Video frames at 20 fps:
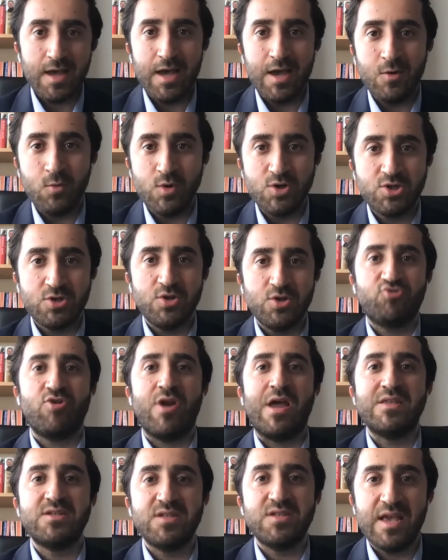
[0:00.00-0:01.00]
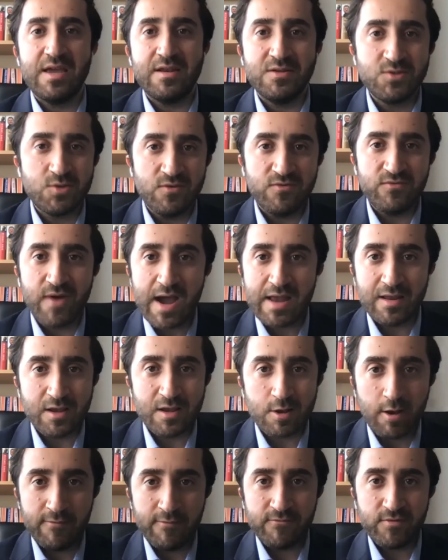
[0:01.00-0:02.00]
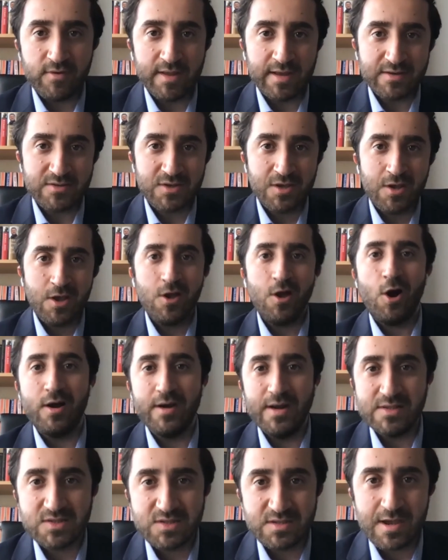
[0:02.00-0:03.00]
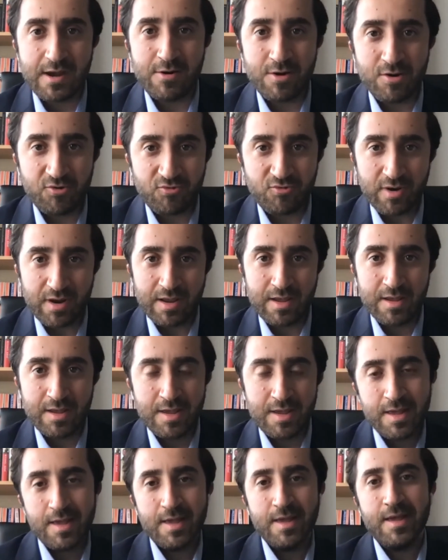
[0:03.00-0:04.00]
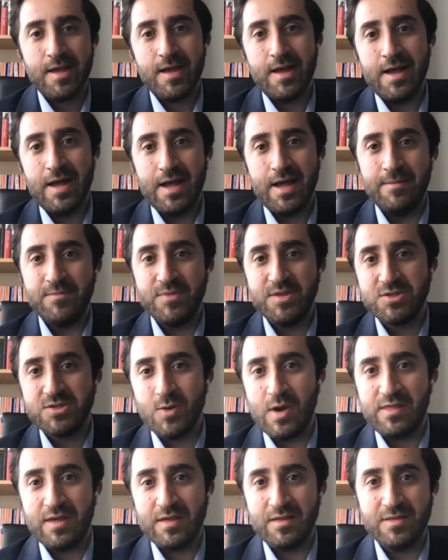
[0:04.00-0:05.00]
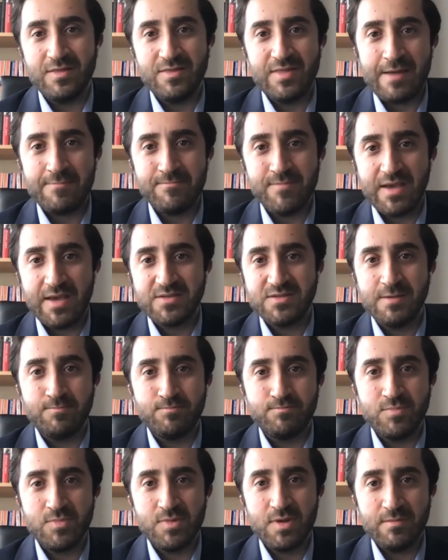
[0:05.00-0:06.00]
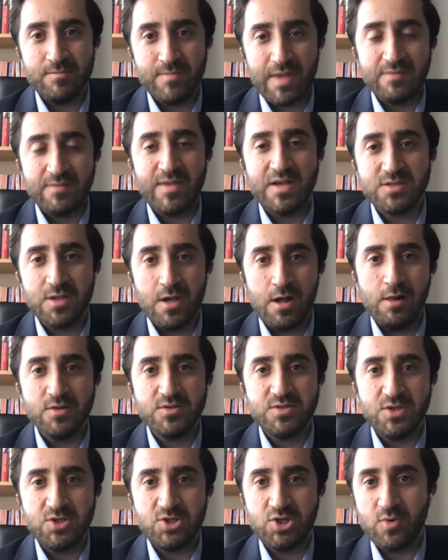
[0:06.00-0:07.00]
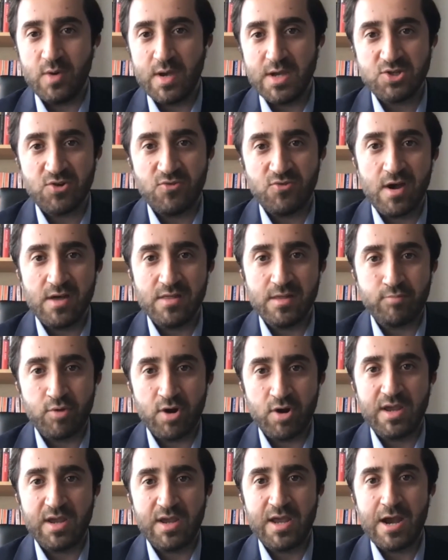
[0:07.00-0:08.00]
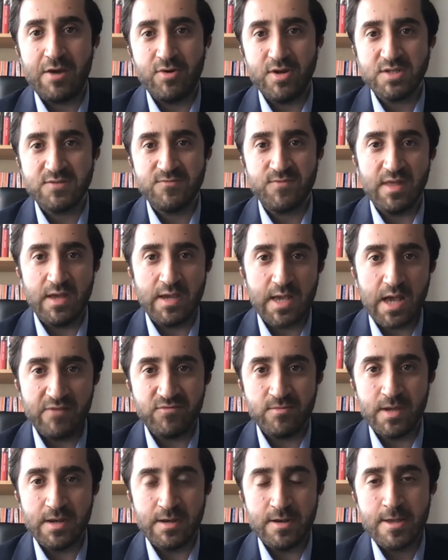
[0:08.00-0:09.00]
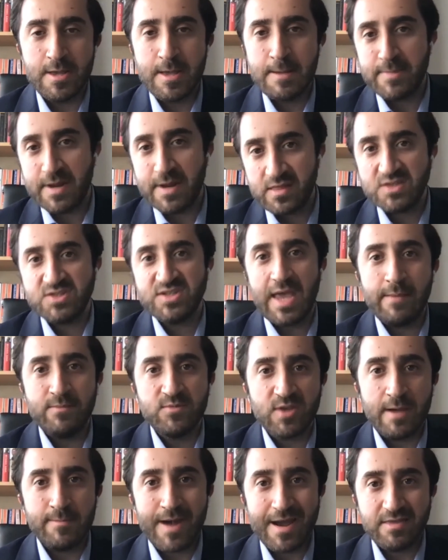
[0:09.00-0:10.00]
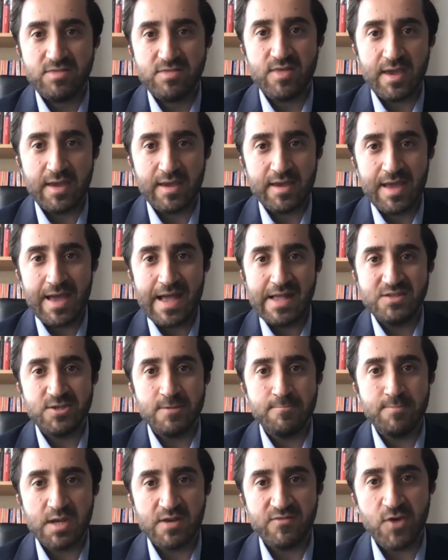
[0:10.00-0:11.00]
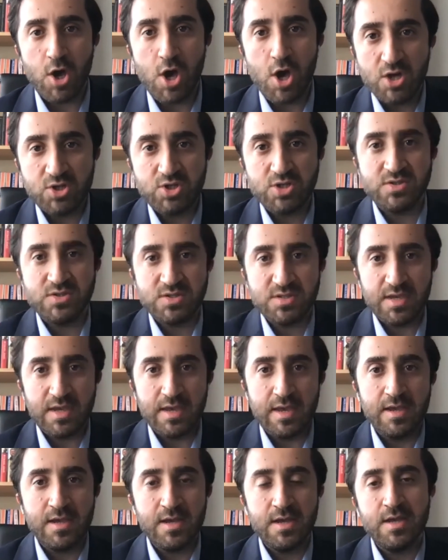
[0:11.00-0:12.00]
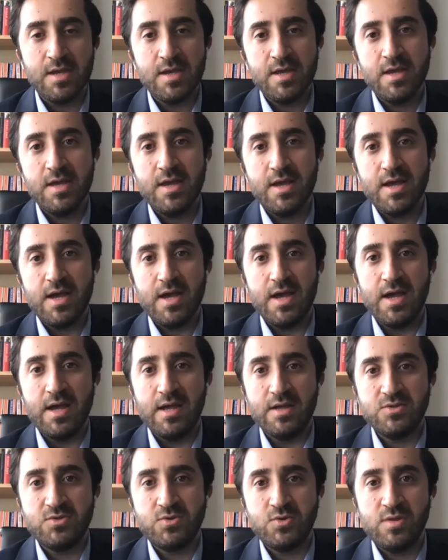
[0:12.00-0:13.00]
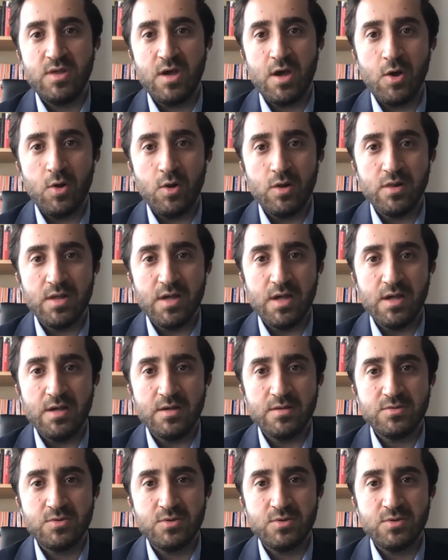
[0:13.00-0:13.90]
which could translate into violent conflict on its territory. So I think that makes the whole situation rather precarious for the government. But at the same time, I think adds a bit of urgency to the whole,